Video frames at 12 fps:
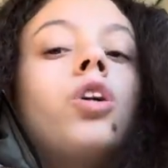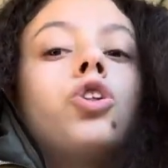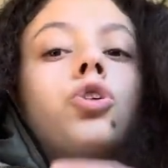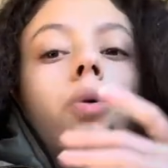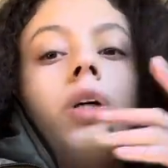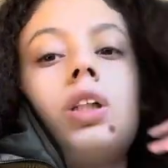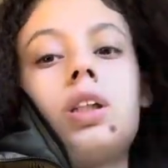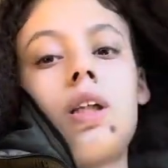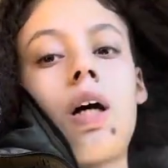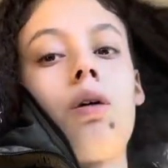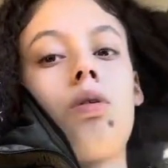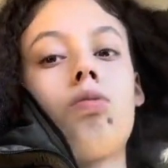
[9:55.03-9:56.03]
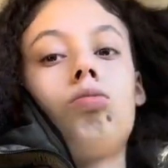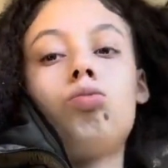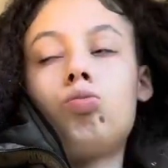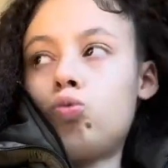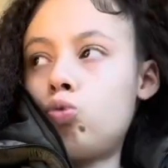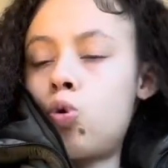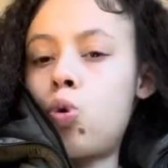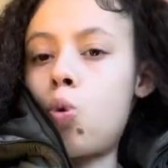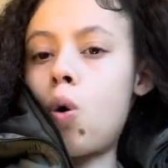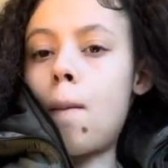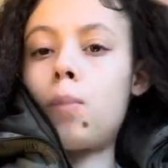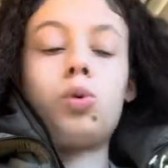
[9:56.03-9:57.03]
two of his, so who
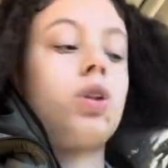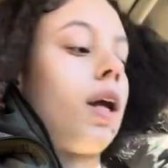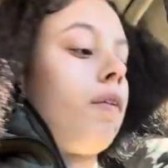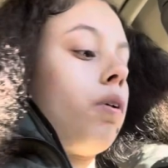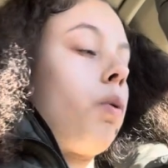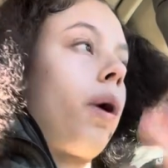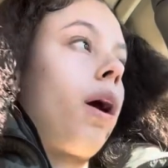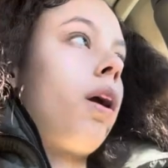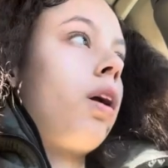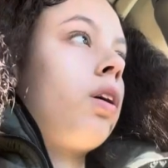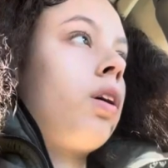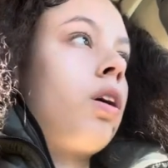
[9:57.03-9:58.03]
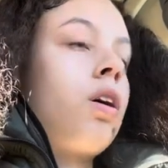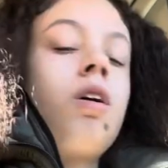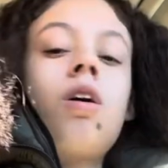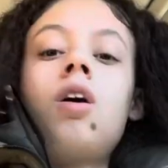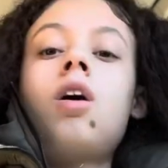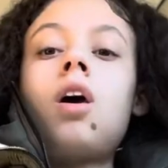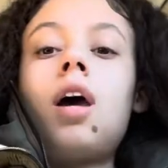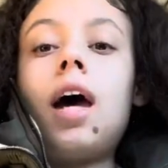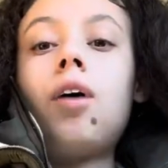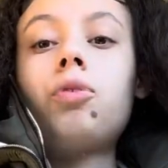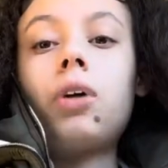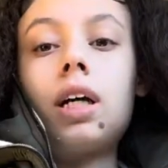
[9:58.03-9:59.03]
almost gave it away.
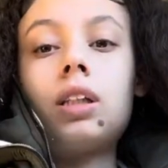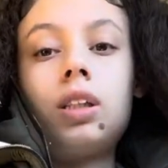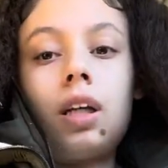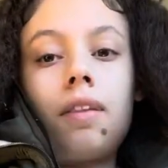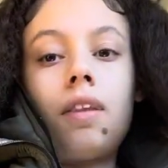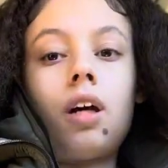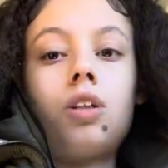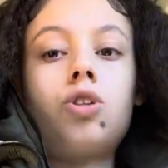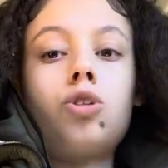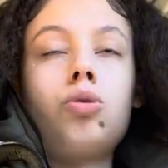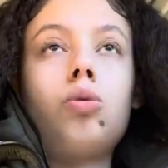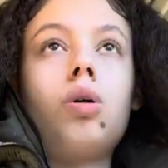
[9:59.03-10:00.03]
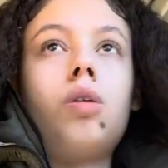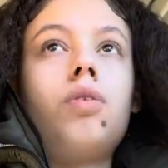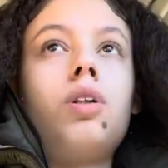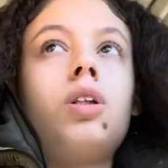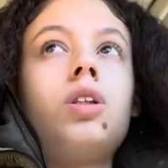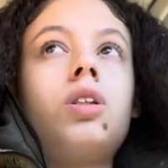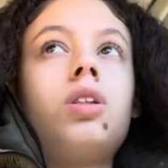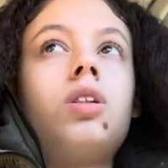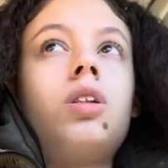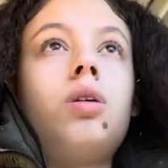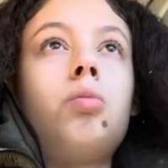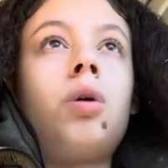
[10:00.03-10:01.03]
After I said that, two of his
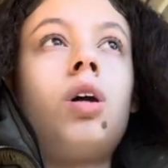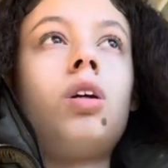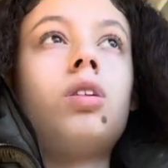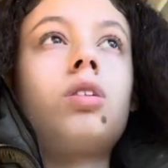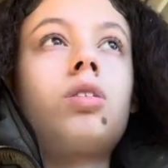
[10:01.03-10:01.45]
teammates